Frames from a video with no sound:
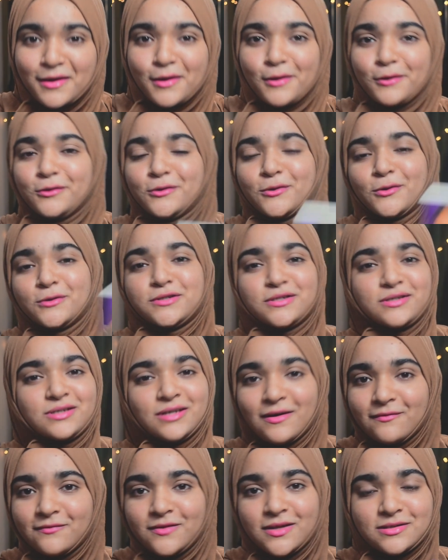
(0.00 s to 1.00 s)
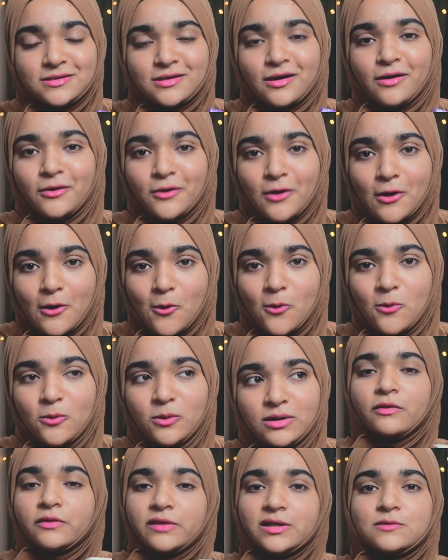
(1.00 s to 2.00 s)
So just give this a
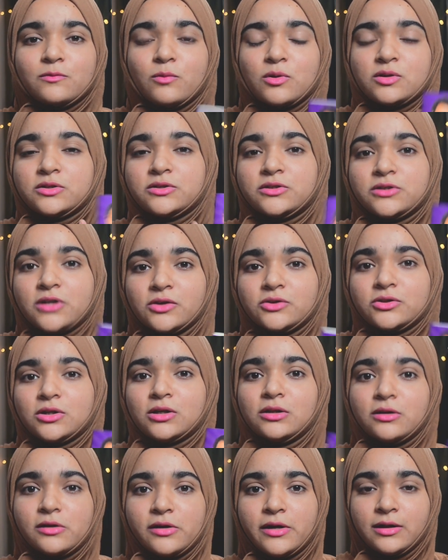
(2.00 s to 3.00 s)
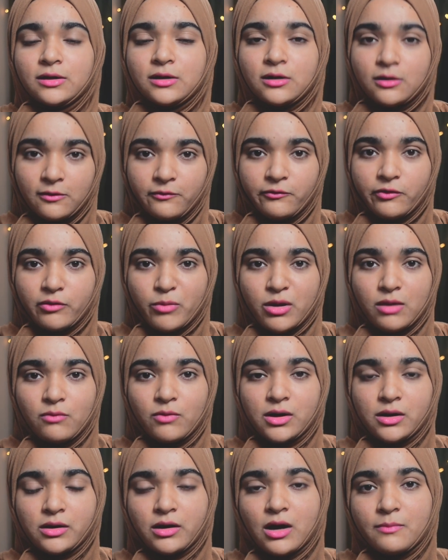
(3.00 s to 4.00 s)
go. This was such a learning curve for me
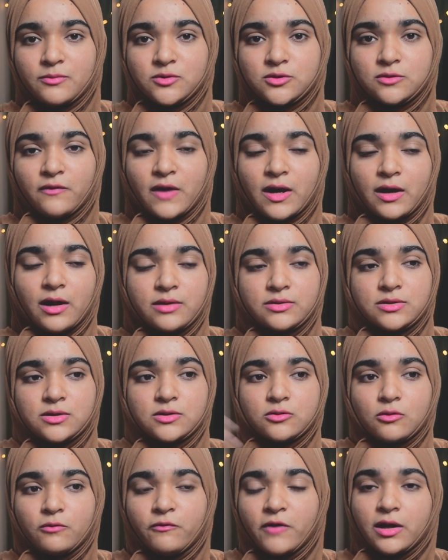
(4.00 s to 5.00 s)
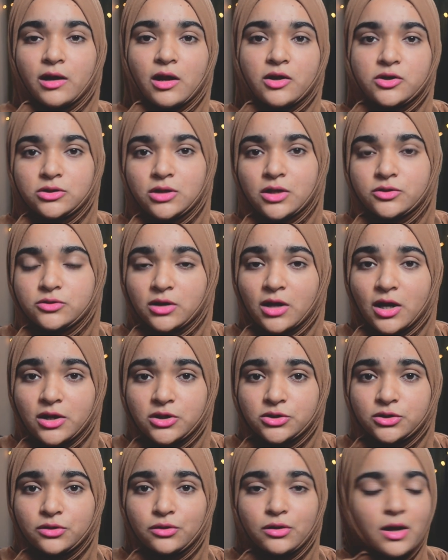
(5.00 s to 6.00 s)
when it comes to finances or financial
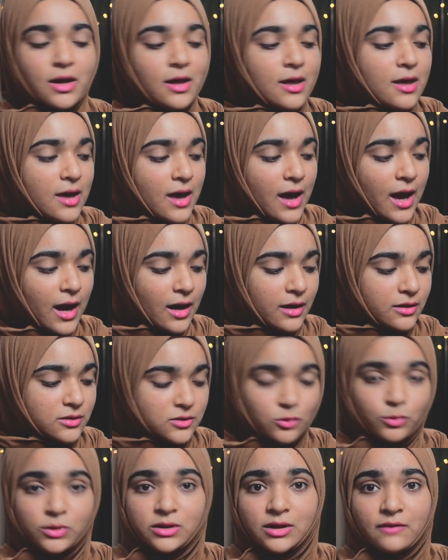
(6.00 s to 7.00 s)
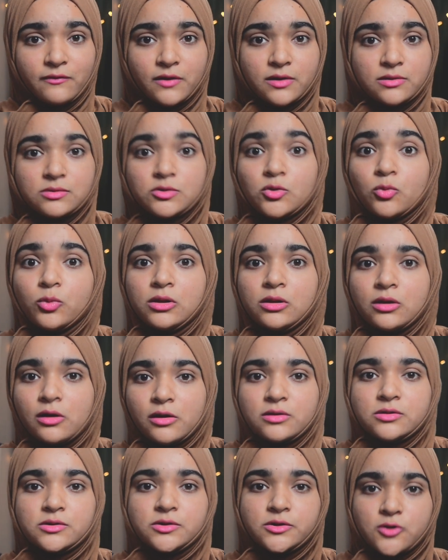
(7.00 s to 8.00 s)
education, and you will love it. You will
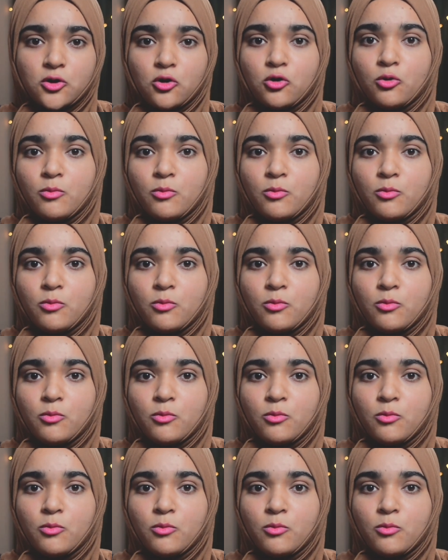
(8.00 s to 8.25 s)
learn so